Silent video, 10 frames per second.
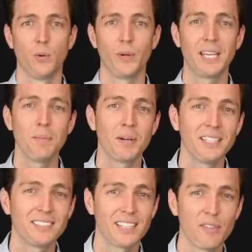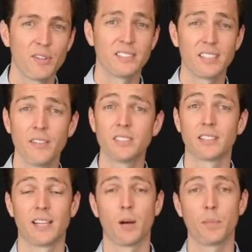We keep money safe in the savings
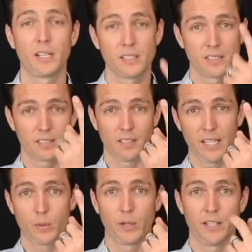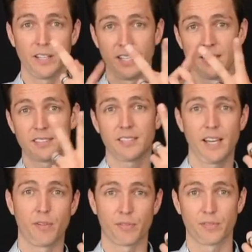account because it's liquid and it's
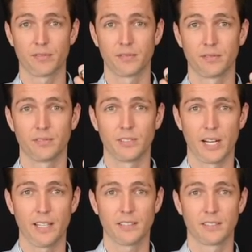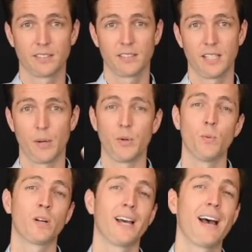safe, right?
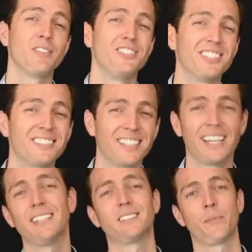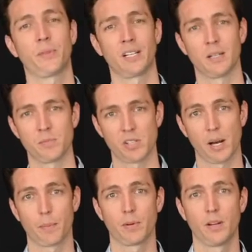We want to have it just in case something comes
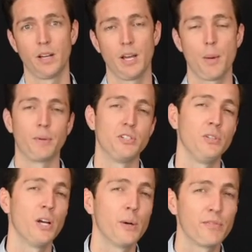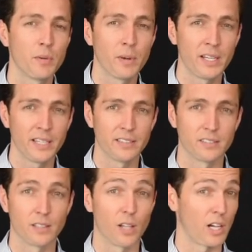up. Do you know if your money
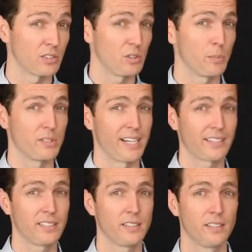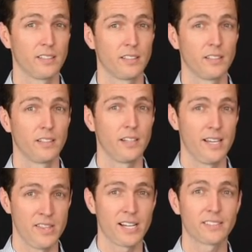is lawsuit protected
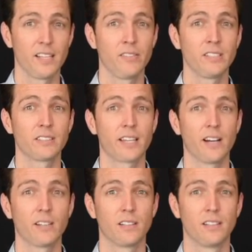in that savings account?